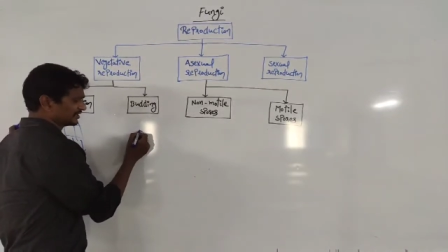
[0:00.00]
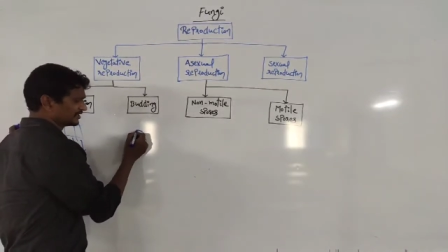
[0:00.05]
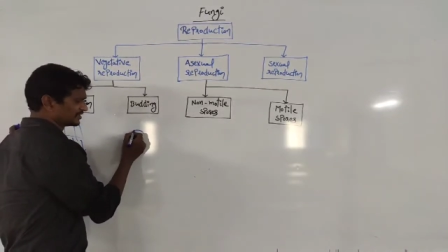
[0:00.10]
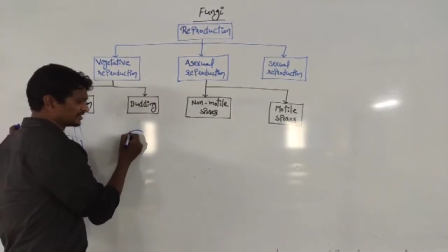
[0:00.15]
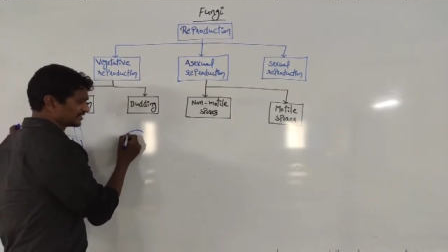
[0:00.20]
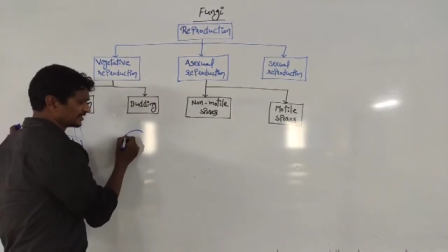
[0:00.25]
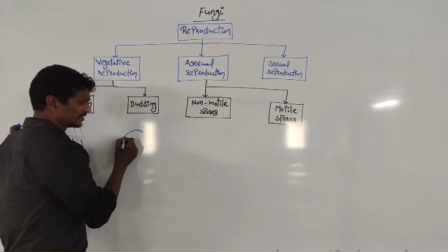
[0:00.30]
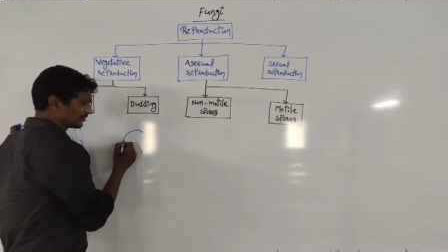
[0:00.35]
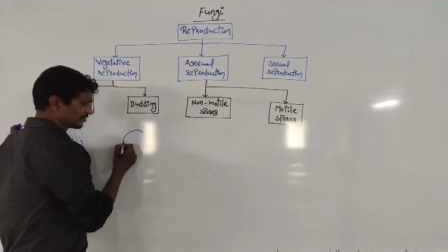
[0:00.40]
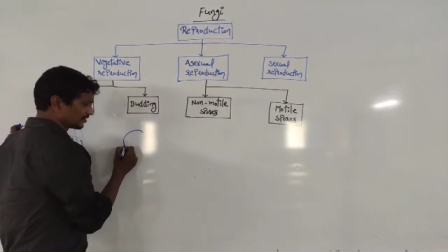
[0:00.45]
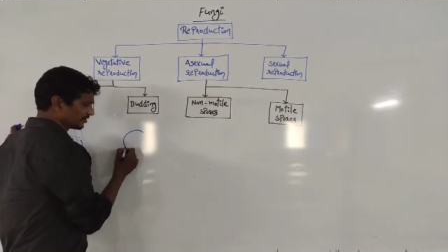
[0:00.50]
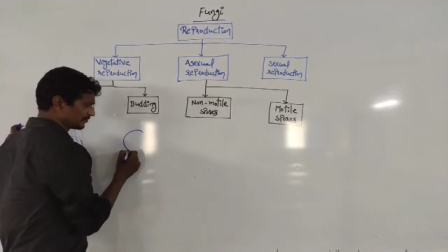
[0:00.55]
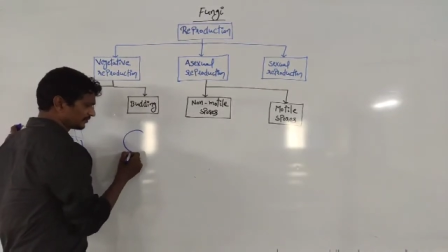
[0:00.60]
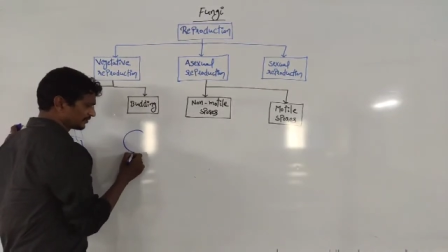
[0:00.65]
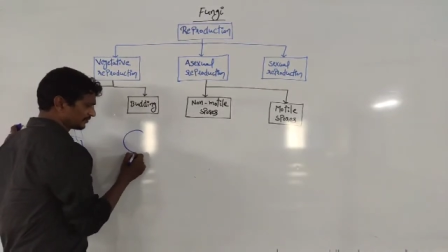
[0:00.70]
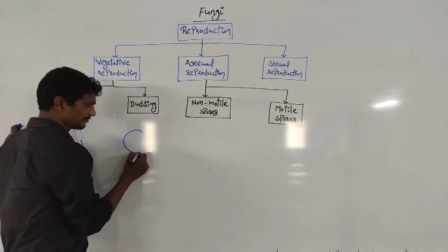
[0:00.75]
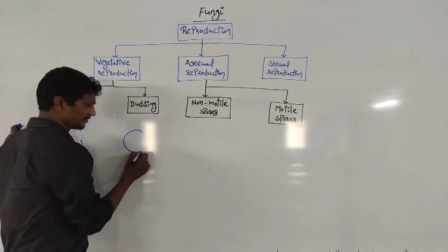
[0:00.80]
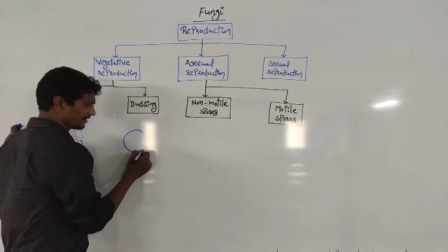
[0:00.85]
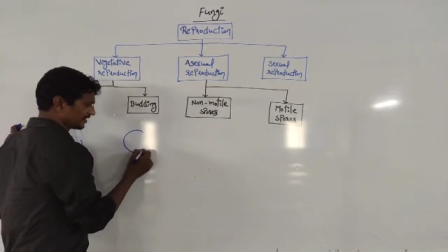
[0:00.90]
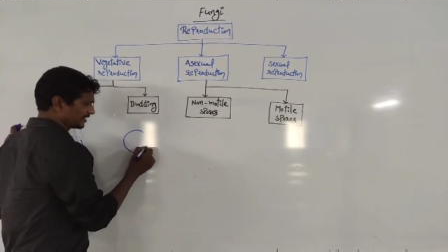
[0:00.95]
this is one
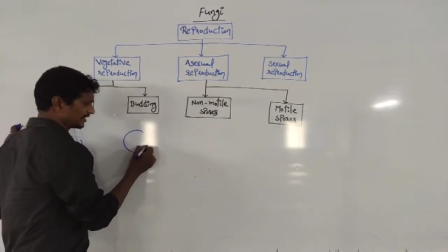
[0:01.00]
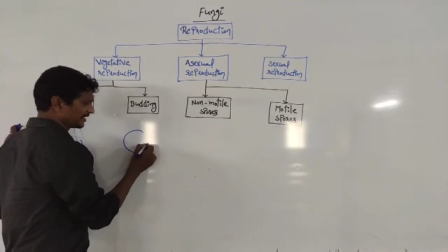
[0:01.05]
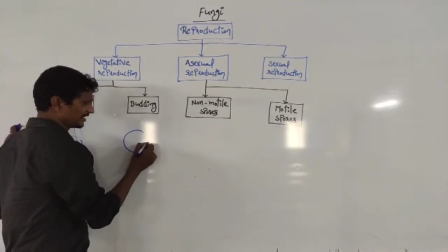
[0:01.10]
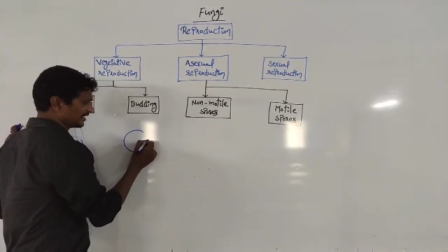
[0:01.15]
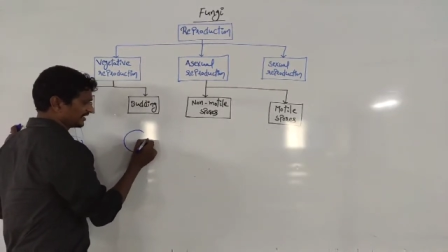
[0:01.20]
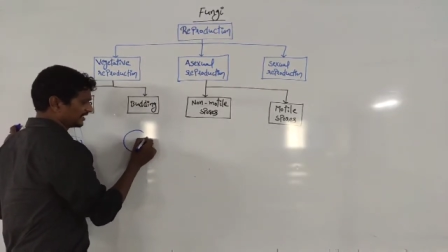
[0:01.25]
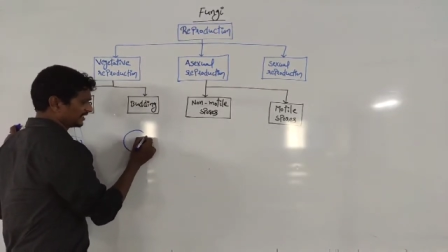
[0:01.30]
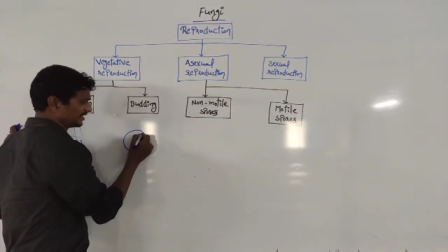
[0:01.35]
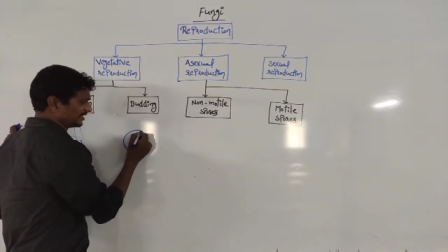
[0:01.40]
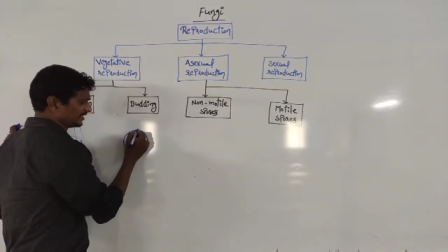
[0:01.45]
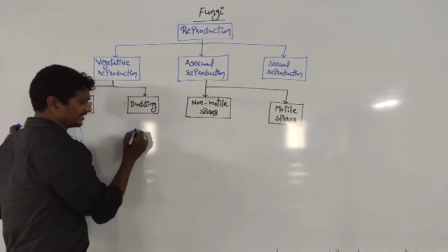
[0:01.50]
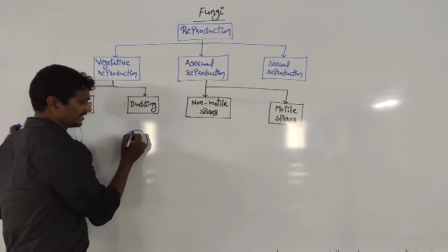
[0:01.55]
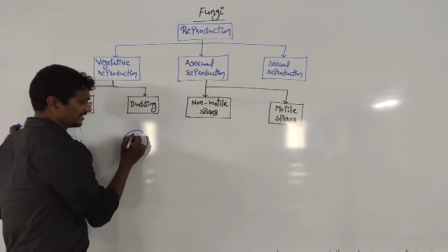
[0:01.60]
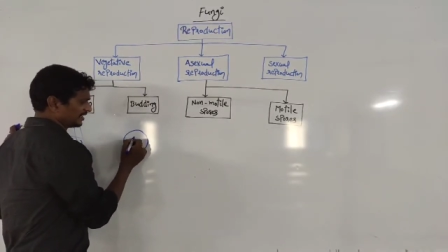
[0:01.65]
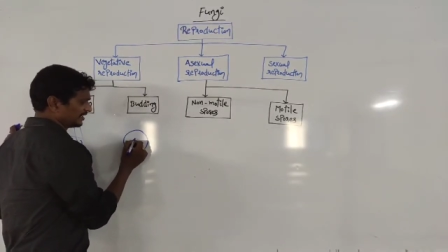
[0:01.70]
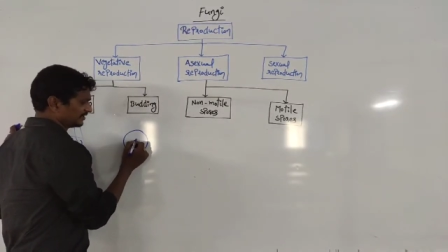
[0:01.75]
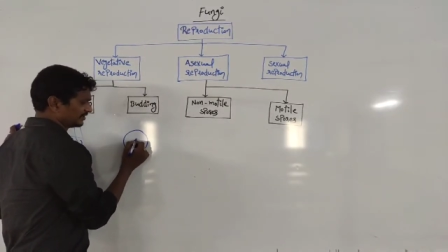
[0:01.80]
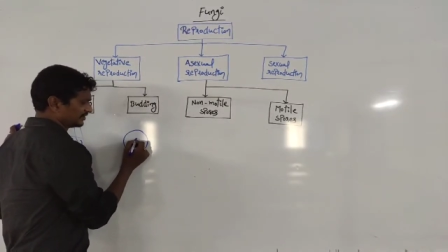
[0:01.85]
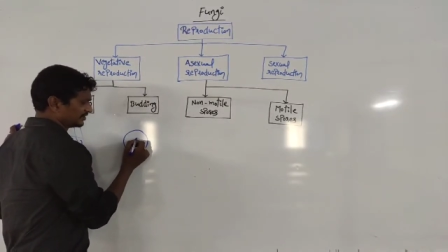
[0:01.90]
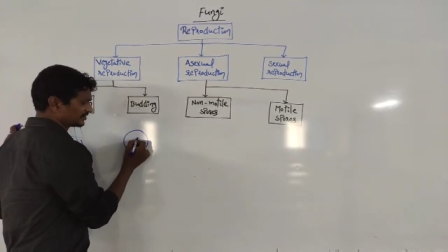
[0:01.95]
of the fungi,
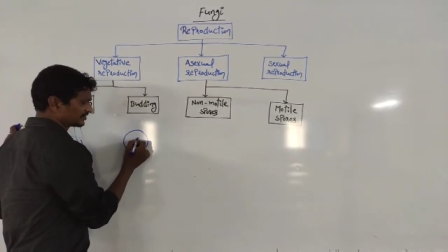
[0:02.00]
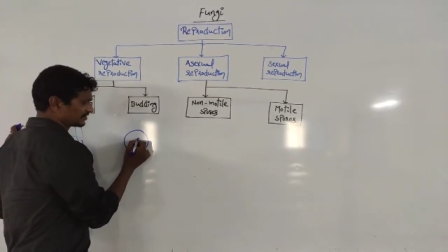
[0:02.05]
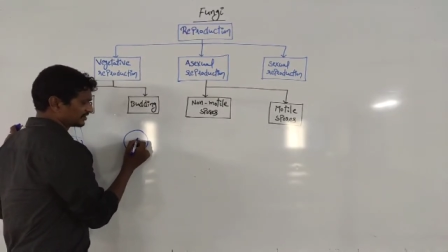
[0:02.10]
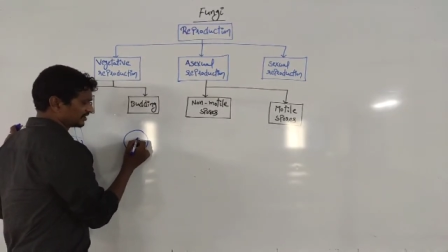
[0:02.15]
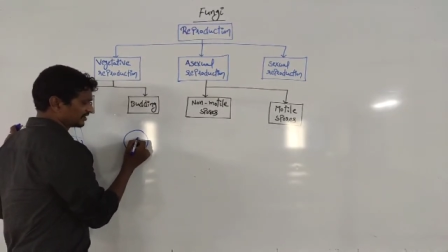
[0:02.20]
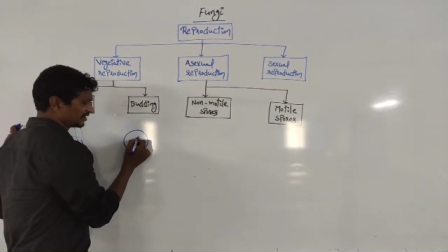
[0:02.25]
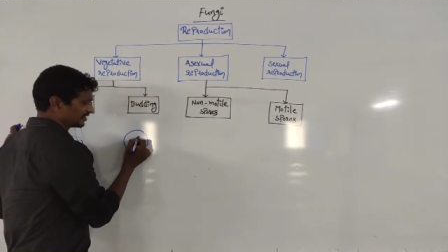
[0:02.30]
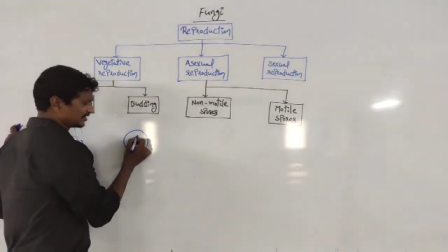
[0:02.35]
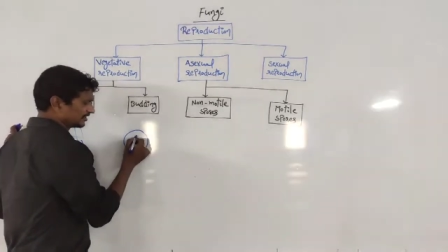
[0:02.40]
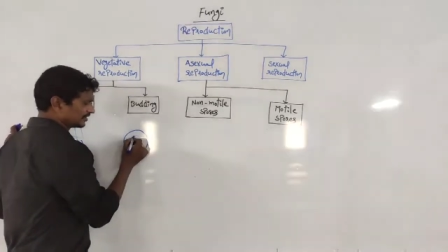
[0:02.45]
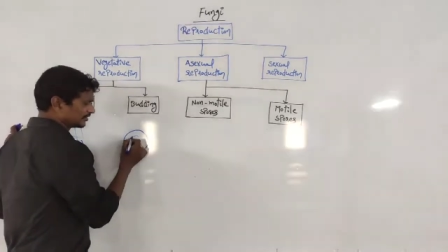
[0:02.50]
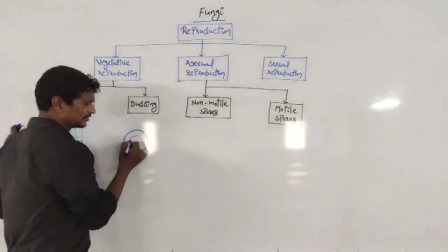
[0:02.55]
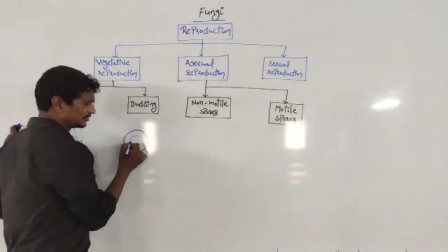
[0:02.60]
and this is the